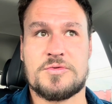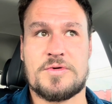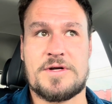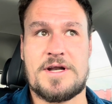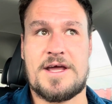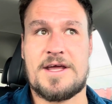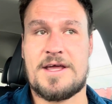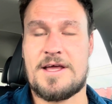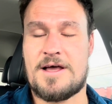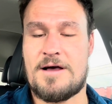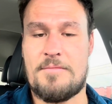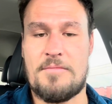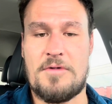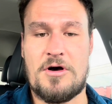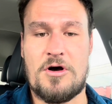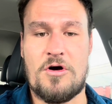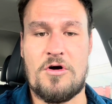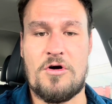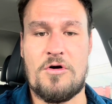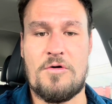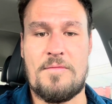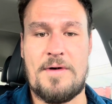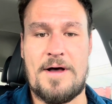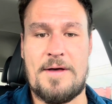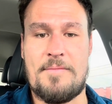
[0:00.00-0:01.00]
When I come
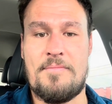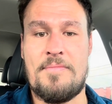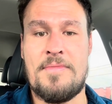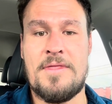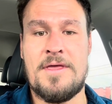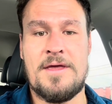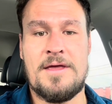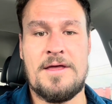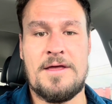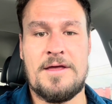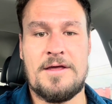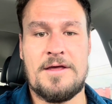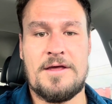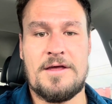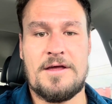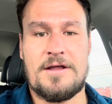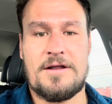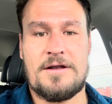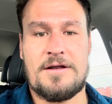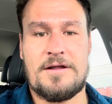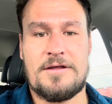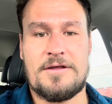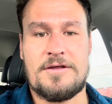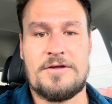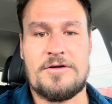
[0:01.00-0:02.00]
home, I'm
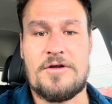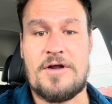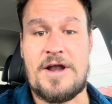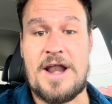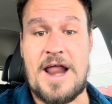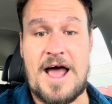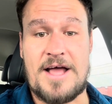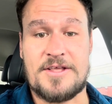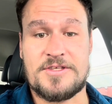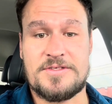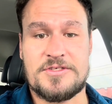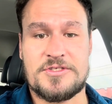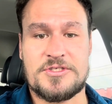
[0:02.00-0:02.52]
not